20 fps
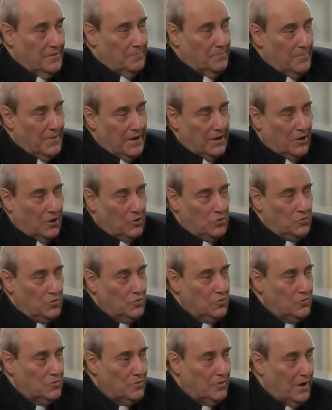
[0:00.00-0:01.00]
make a
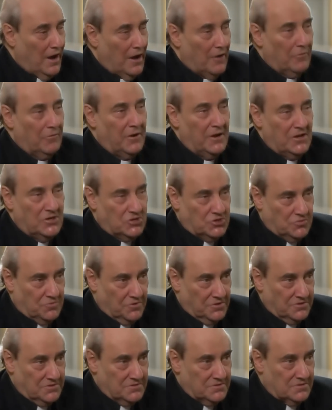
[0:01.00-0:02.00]
new
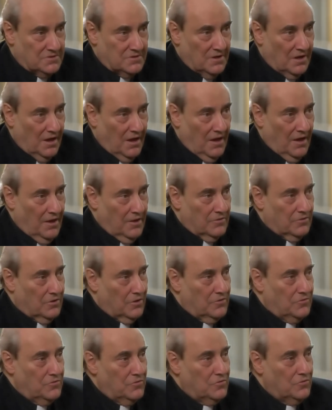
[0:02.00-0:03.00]
arrangements,
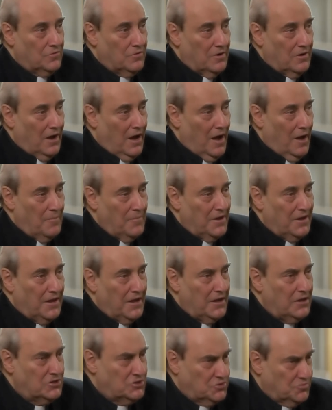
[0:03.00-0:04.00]
the new
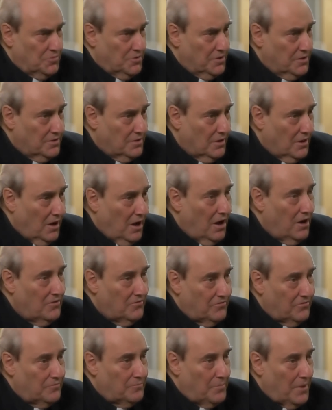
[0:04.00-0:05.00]
management
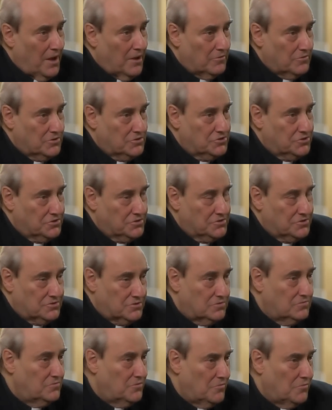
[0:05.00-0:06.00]
of parishes.
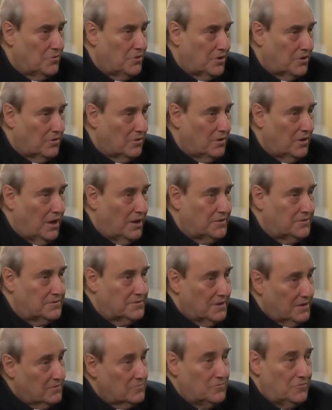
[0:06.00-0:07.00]
So we work a
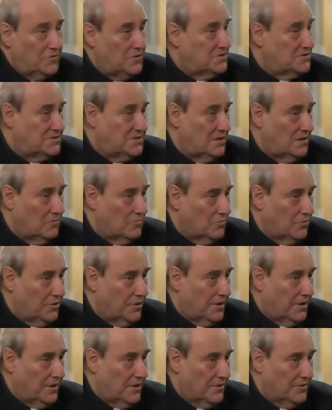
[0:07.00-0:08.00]
lot, and we're still
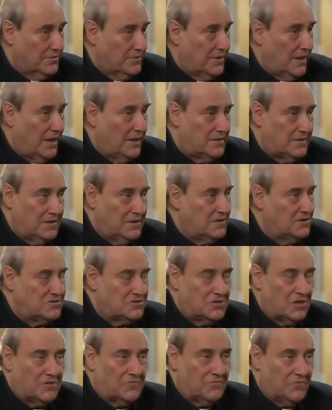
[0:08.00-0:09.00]
working on that, and
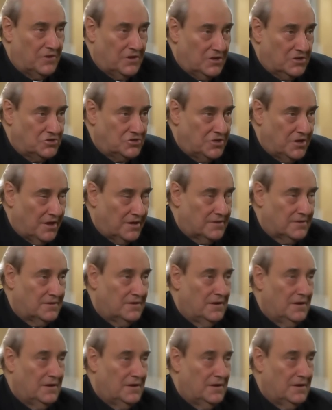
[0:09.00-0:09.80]
it's not finished yet.